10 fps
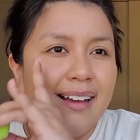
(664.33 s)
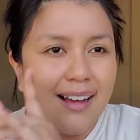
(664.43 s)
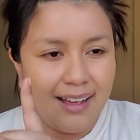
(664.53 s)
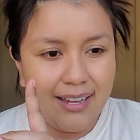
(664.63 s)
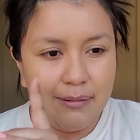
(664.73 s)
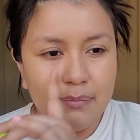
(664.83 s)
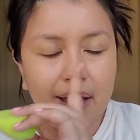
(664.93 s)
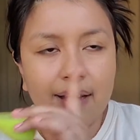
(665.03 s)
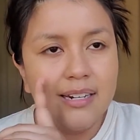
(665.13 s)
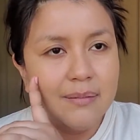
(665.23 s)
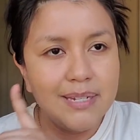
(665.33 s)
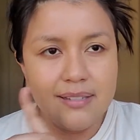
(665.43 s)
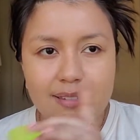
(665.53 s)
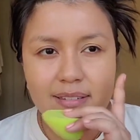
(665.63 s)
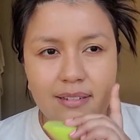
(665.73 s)
I am not going to be,
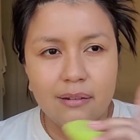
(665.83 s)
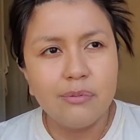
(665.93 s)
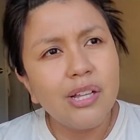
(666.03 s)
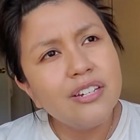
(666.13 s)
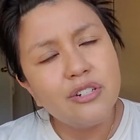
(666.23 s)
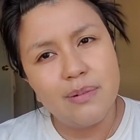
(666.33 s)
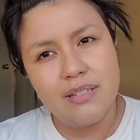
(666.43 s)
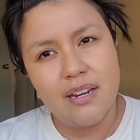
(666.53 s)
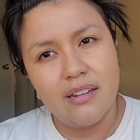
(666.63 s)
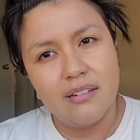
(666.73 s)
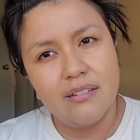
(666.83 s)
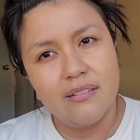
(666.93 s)
well, I should be setting.